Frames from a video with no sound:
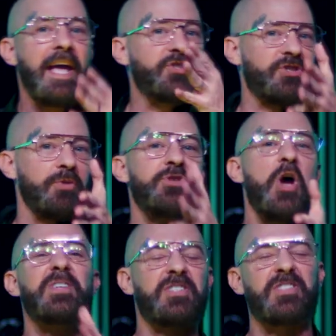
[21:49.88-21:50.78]
And so
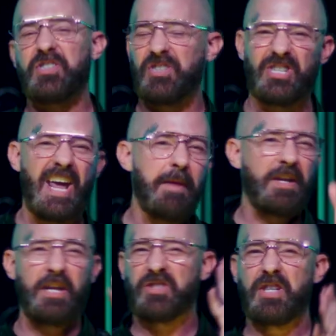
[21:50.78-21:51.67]
notice this today
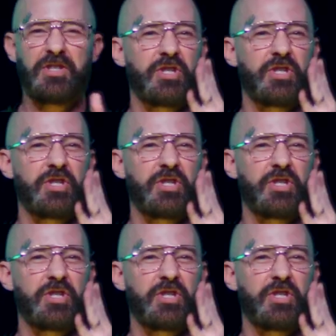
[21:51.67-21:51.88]
because this